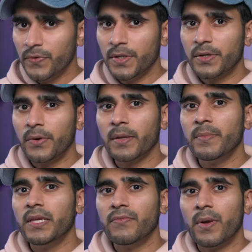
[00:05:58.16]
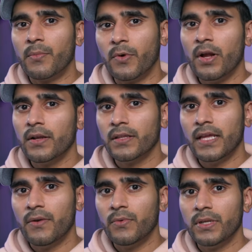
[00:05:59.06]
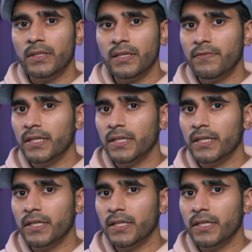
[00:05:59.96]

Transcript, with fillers: free to correct me if I'm wrong on that one, leave